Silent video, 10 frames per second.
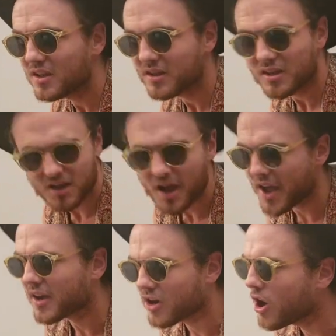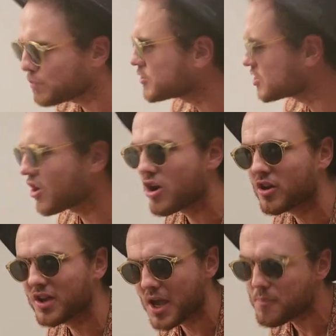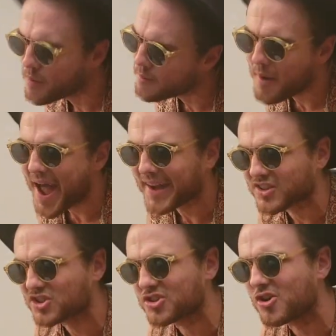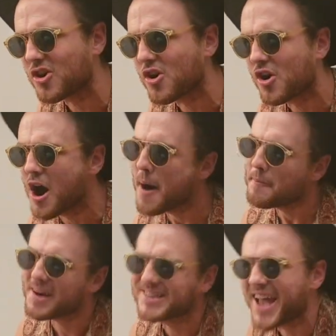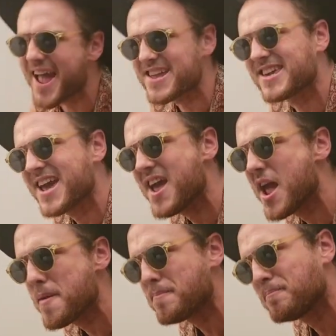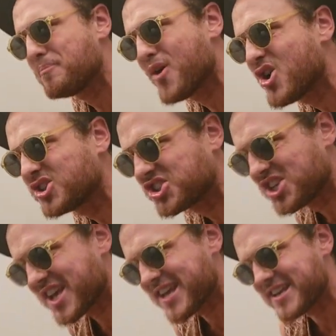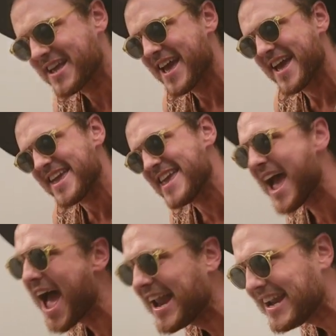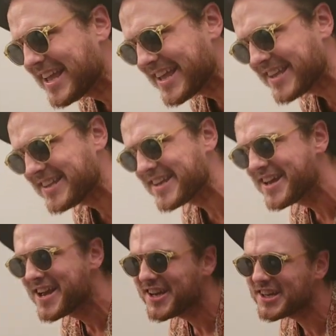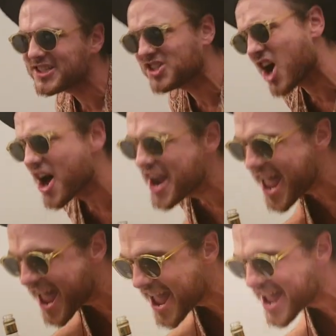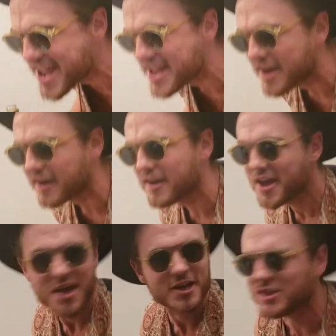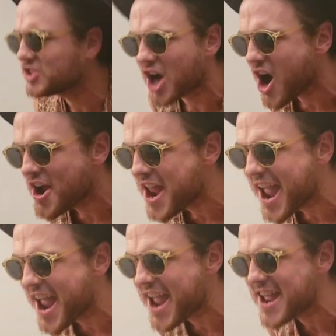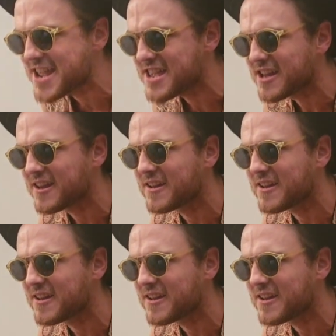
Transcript: Yeah, cops try and keep them back, sure, but they keep pushing, yelling, Johnny, Johnny.